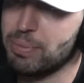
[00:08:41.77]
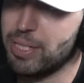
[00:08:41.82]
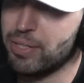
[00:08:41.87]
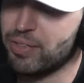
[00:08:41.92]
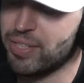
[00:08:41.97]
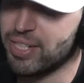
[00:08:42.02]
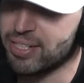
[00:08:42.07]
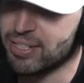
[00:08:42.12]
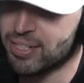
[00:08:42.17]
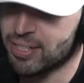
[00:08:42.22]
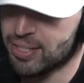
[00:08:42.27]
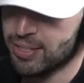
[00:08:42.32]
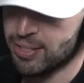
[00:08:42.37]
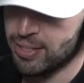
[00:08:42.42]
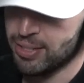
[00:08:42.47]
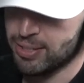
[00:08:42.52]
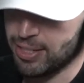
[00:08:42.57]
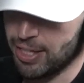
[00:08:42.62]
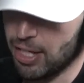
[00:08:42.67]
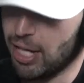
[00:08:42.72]
hearing
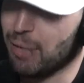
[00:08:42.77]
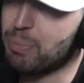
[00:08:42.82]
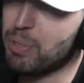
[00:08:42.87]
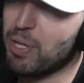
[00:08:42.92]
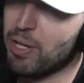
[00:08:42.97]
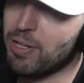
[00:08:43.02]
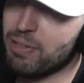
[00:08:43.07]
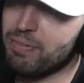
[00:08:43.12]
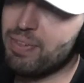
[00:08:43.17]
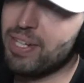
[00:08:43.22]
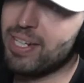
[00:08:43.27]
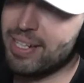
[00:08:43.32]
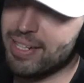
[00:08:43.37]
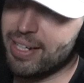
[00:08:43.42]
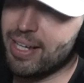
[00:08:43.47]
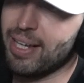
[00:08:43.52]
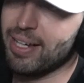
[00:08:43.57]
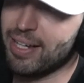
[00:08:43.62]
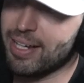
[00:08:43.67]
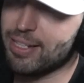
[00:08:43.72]
to help you elevate
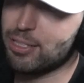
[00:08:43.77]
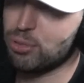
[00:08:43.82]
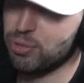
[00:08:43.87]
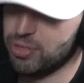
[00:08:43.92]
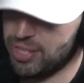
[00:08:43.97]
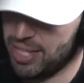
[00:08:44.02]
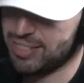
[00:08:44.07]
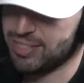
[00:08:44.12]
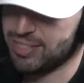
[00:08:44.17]
and get to a